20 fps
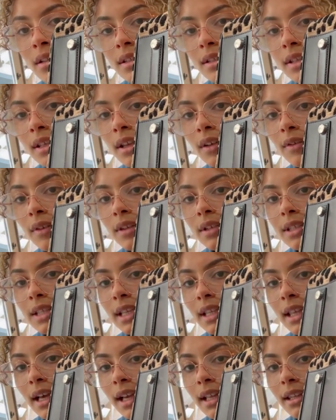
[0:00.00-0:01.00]
So if you
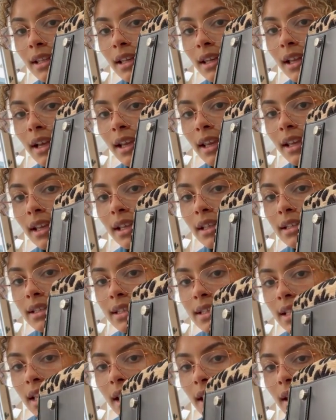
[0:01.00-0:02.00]
see that in the light, you can
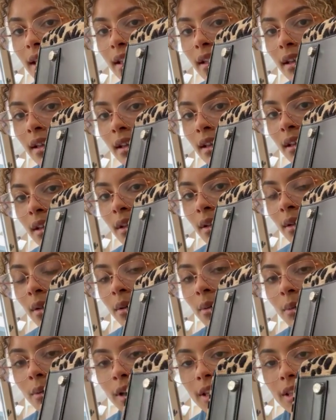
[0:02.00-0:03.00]
see
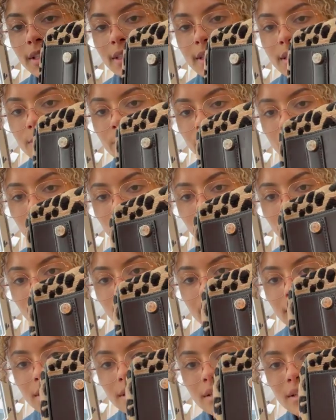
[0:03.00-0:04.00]
where there's some
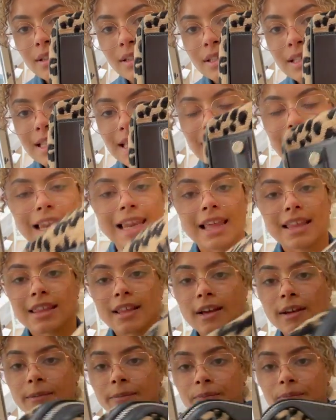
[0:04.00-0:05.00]
marks to that
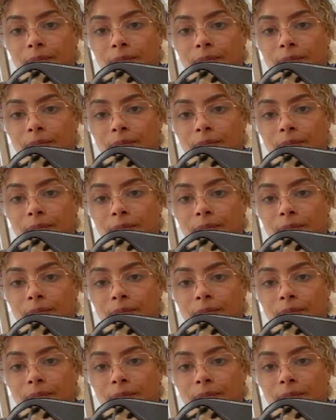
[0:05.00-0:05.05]
leather.